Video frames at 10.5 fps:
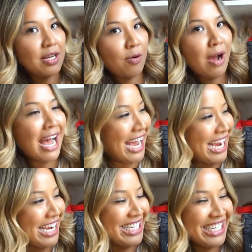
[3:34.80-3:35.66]

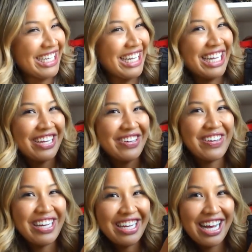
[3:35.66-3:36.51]
quite, they're
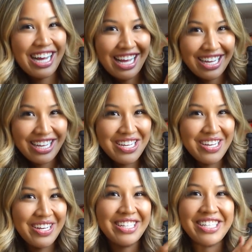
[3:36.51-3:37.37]
quite high
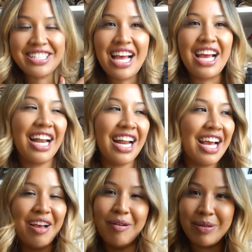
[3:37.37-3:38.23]
on the side,
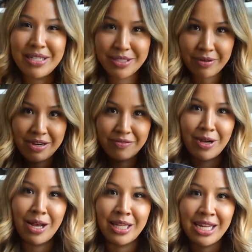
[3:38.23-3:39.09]
but it's great for
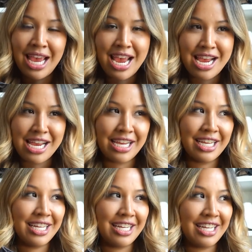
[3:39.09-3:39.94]
holidaying
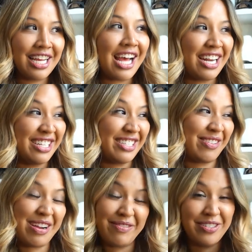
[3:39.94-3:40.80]
and it's
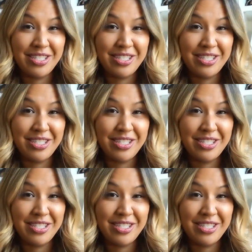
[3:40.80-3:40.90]
great for